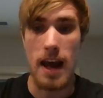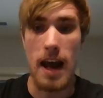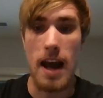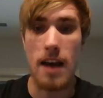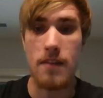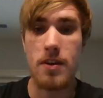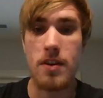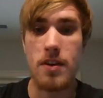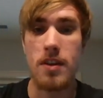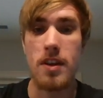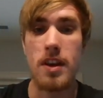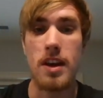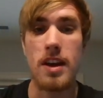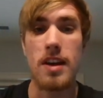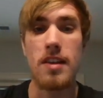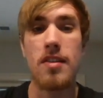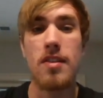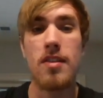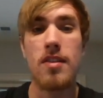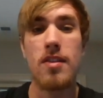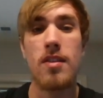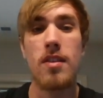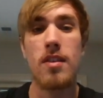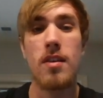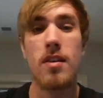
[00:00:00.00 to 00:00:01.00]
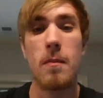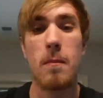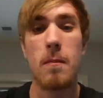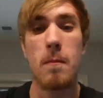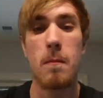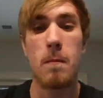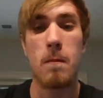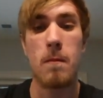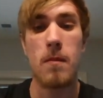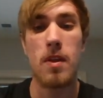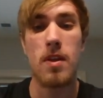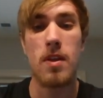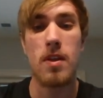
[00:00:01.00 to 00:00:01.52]
After this,
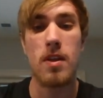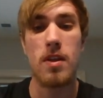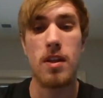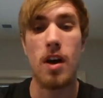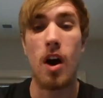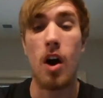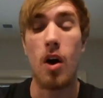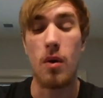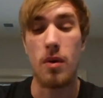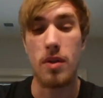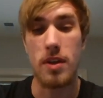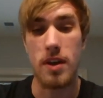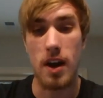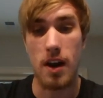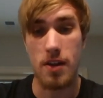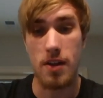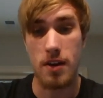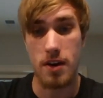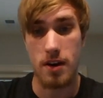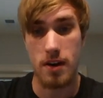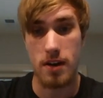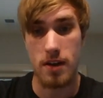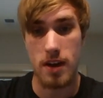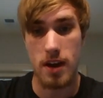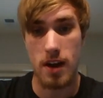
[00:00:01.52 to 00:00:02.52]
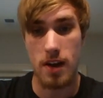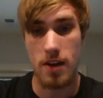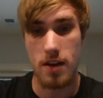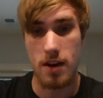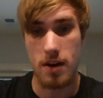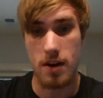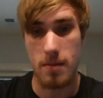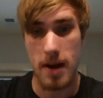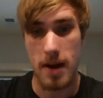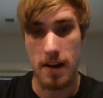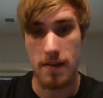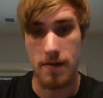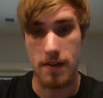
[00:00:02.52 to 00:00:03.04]
oh, the
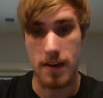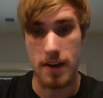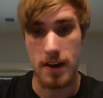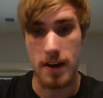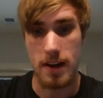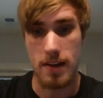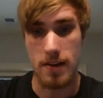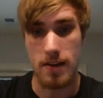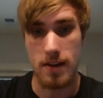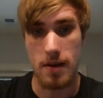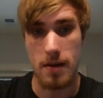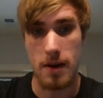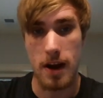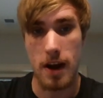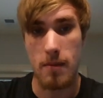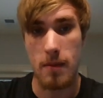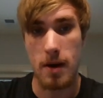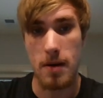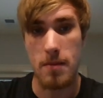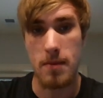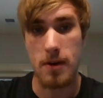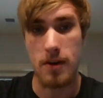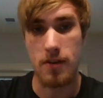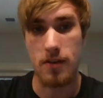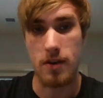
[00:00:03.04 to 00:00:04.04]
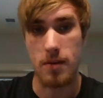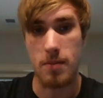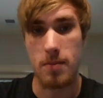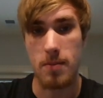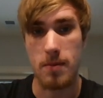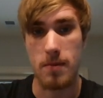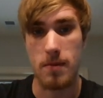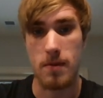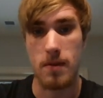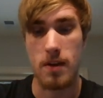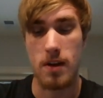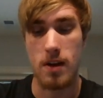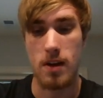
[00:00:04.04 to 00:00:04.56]
other benefit is that now my bishop
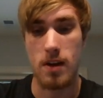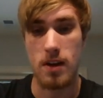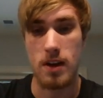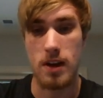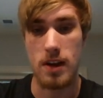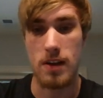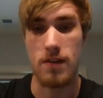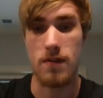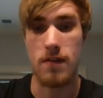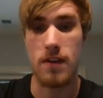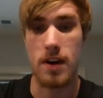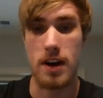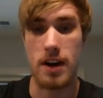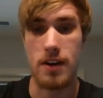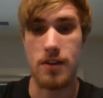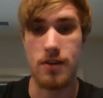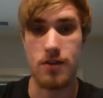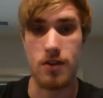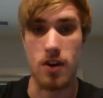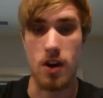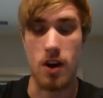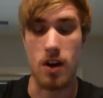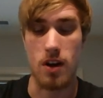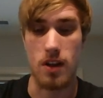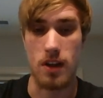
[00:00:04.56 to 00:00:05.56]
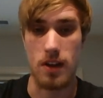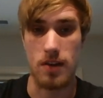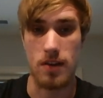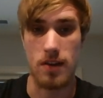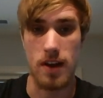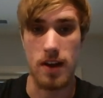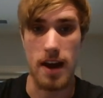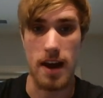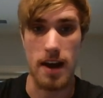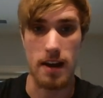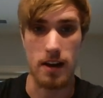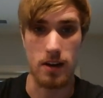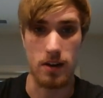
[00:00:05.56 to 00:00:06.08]
is very strong in this
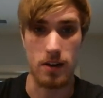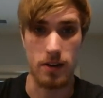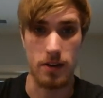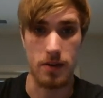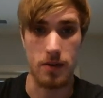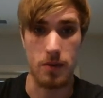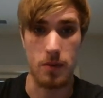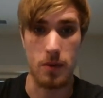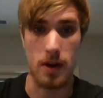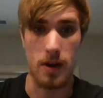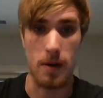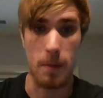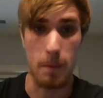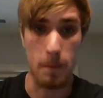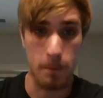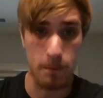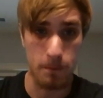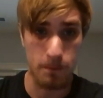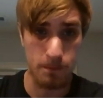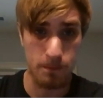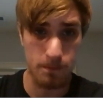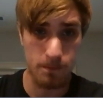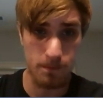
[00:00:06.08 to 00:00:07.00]
diagonal as well,